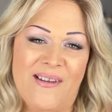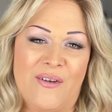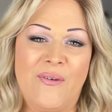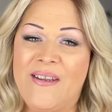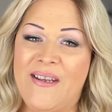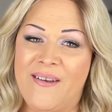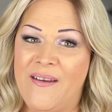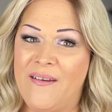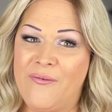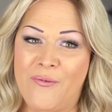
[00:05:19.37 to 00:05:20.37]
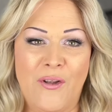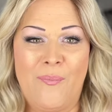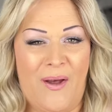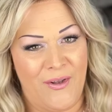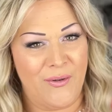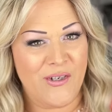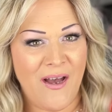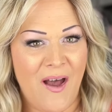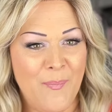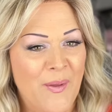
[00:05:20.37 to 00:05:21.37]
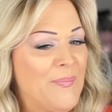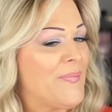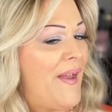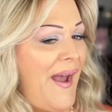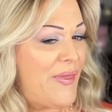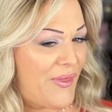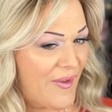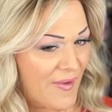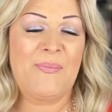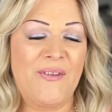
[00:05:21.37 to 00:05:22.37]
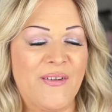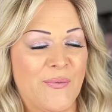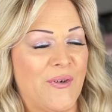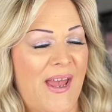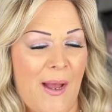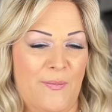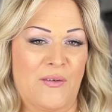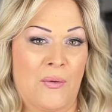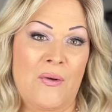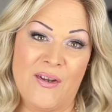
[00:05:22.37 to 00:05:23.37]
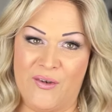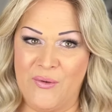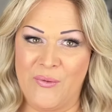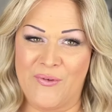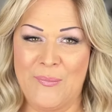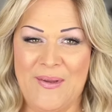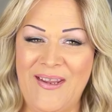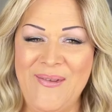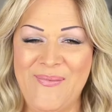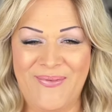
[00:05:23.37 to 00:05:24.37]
don't need a full mono top. I think this would absolutely do for me.